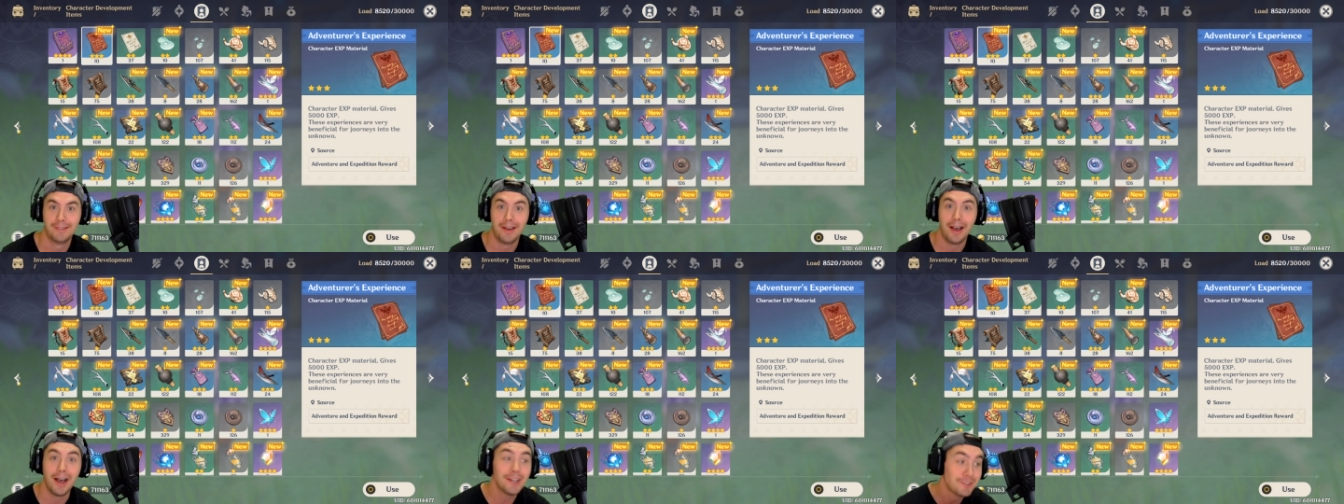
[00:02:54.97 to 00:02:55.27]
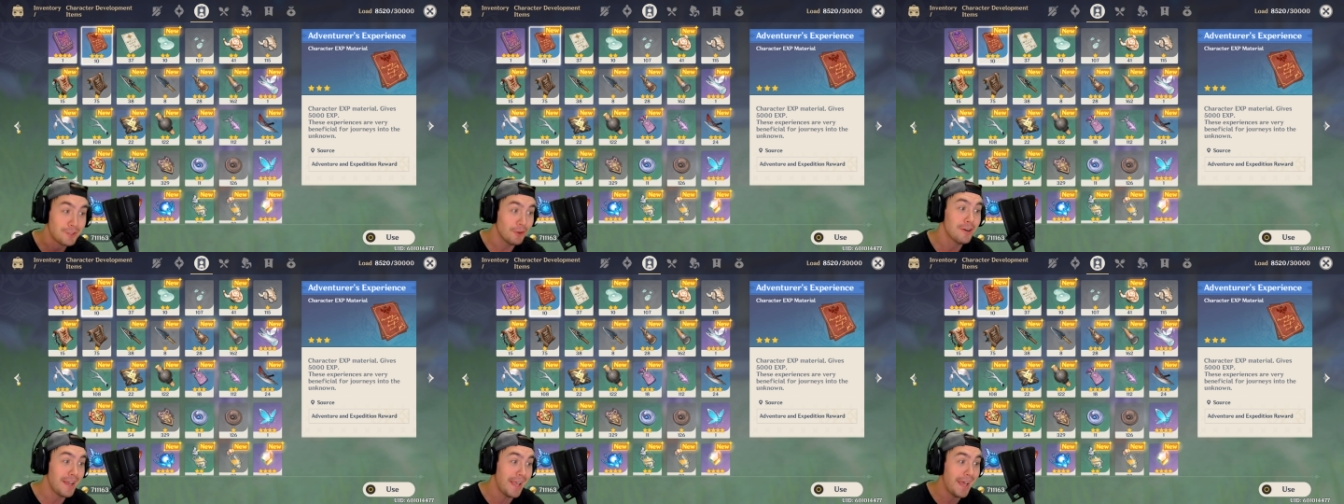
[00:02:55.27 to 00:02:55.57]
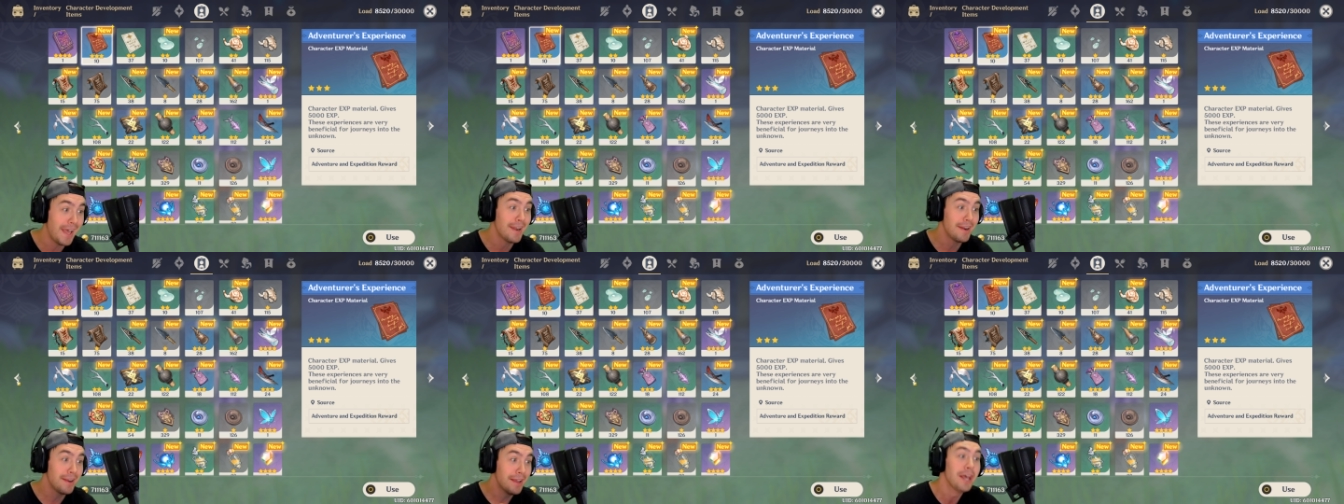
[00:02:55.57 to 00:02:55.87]
I could
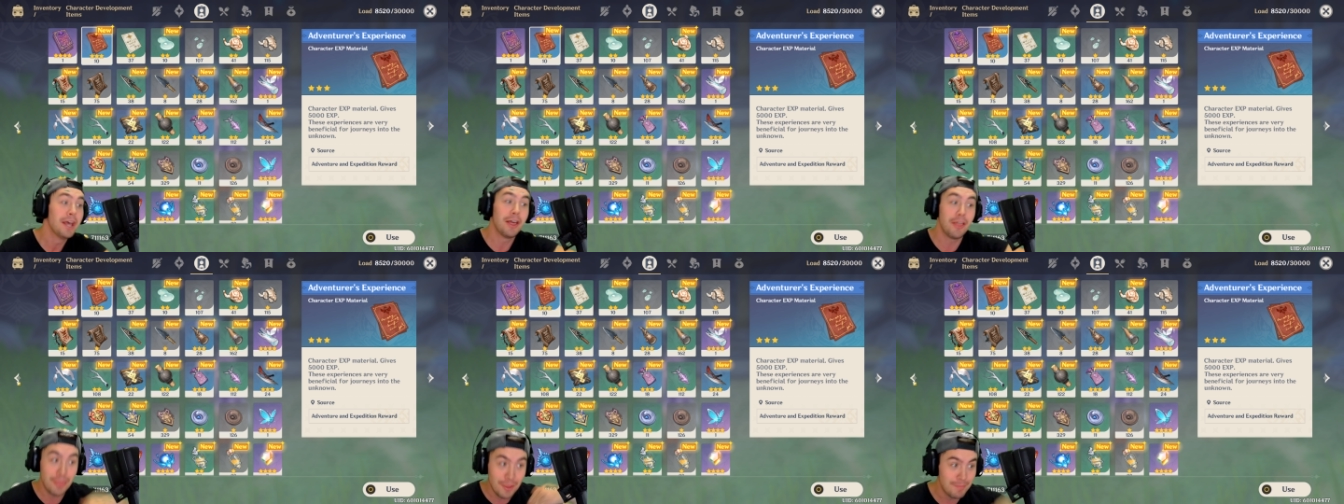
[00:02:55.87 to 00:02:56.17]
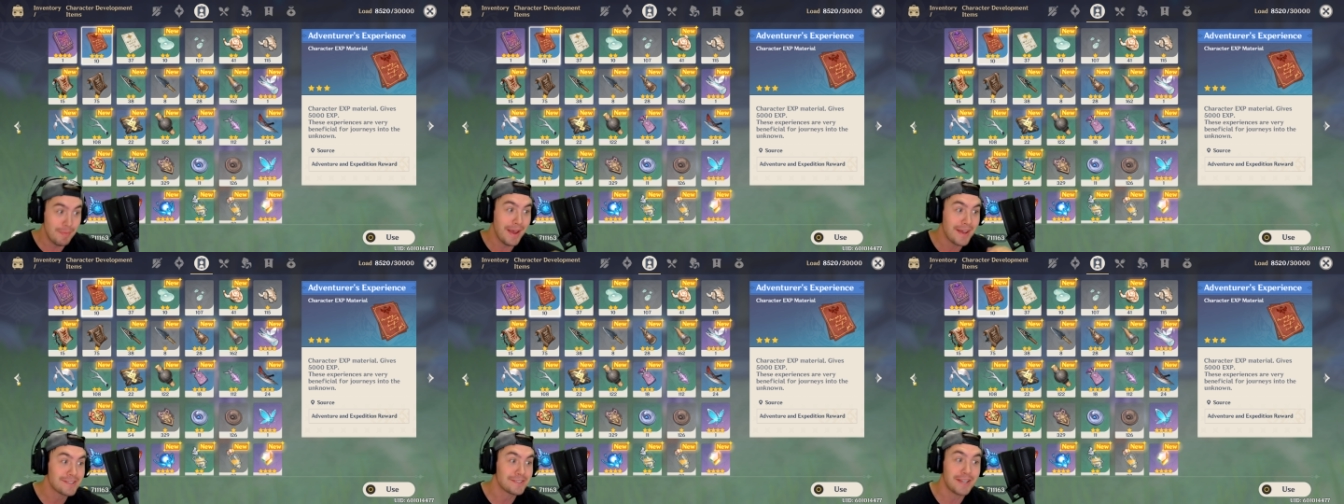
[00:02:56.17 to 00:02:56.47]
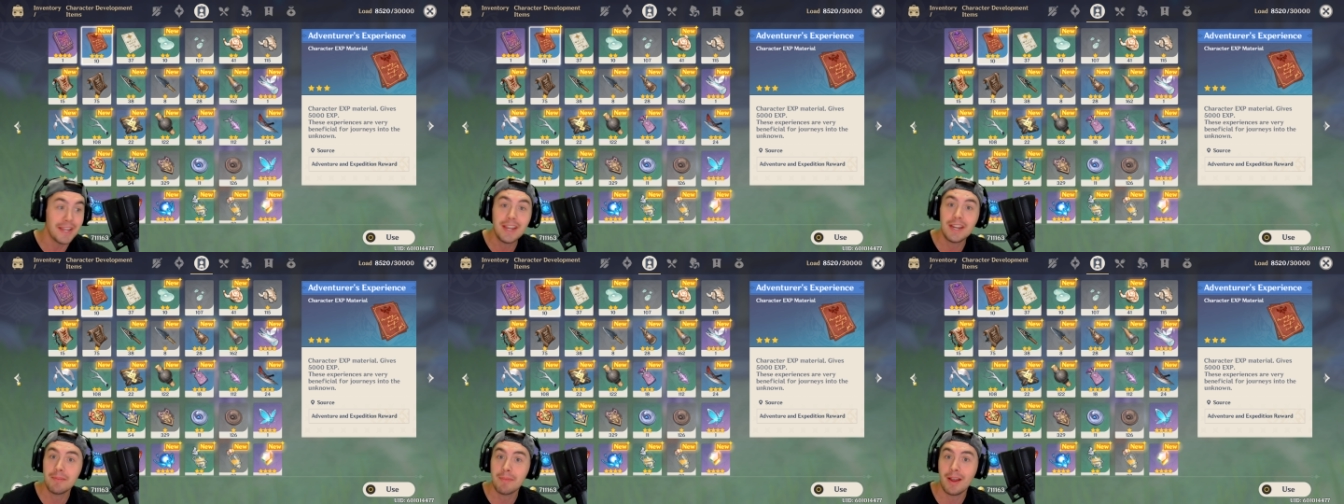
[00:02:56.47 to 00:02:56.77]
have had the best
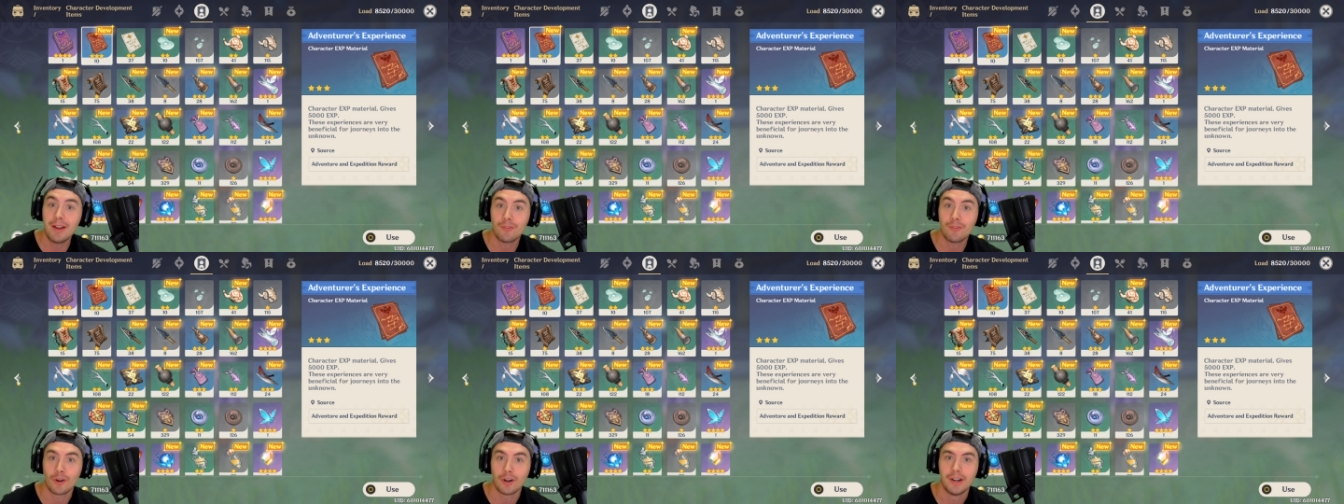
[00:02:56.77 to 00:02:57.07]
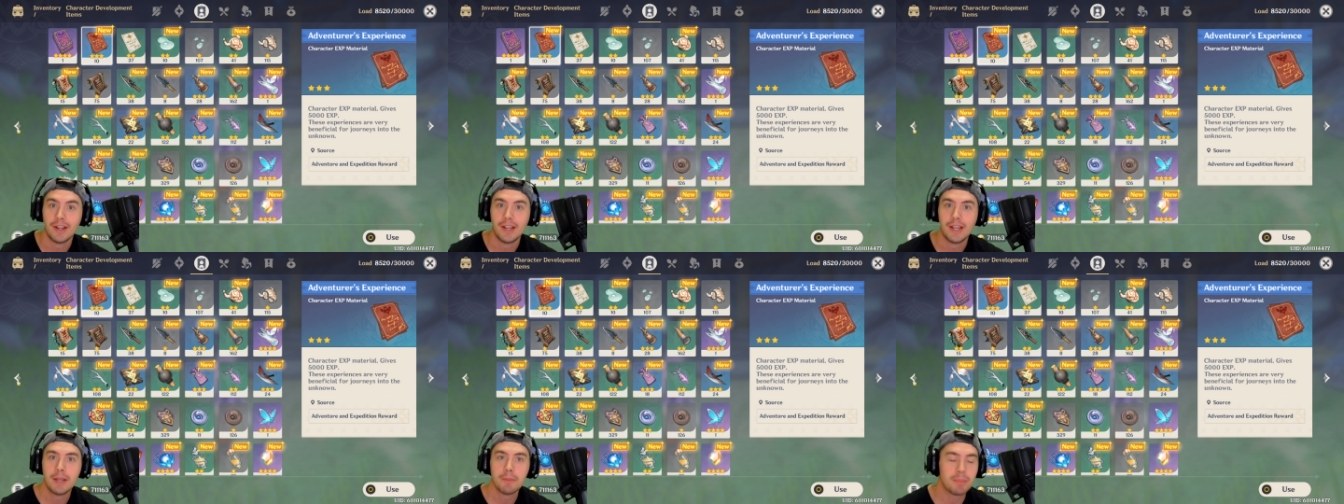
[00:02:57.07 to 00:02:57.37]
team ever.